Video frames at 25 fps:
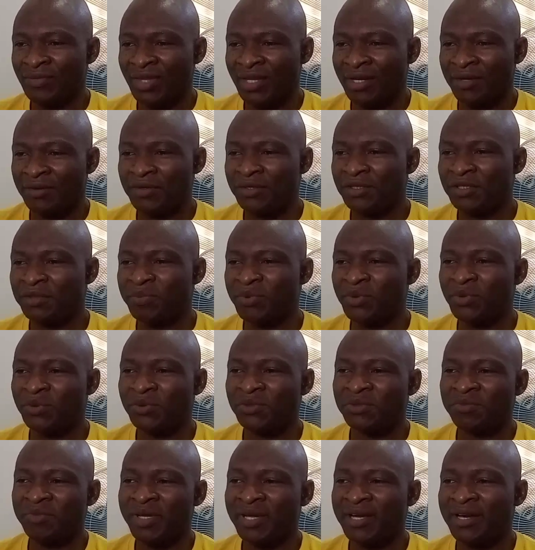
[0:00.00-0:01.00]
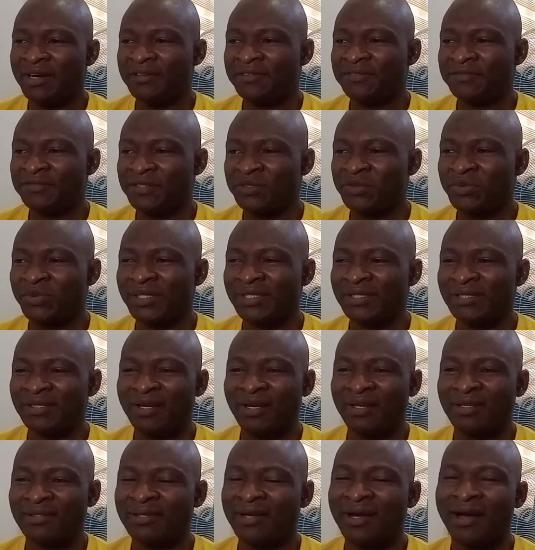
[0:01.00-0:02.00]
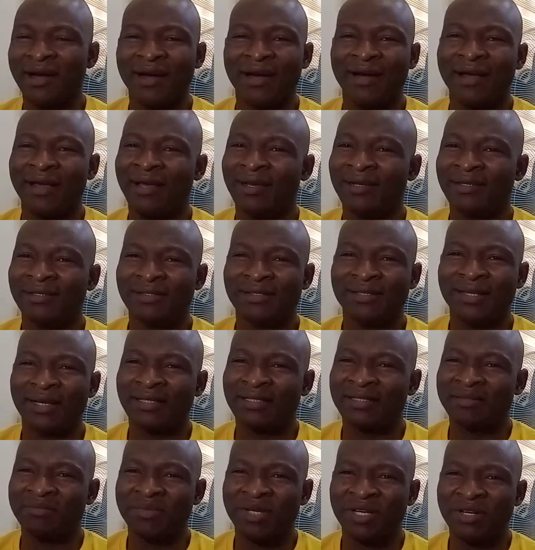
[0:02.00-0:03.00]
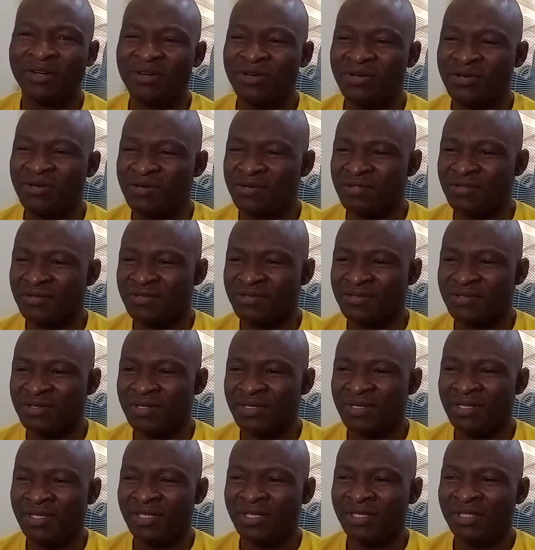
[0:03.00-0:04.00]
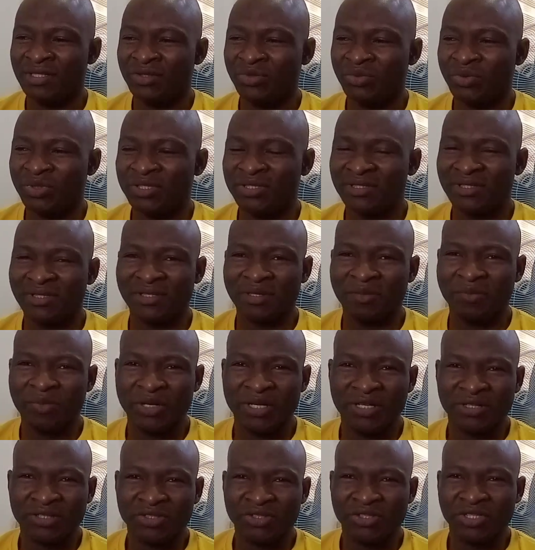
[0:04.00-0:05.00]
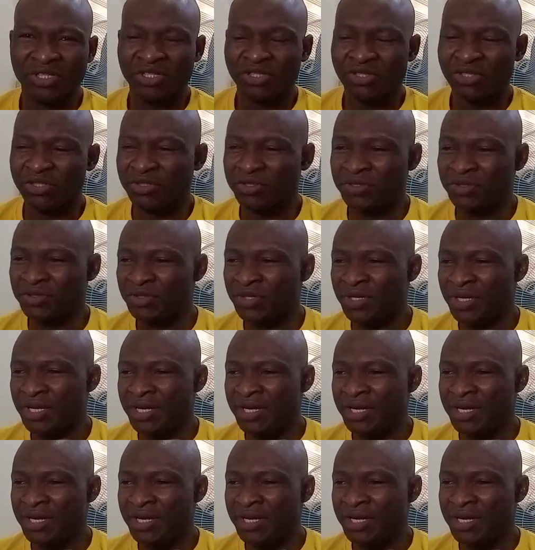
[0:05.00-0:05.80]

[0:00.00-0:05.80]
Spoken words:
Now, these probes may have frequency as high as 30 megahertz with a penetration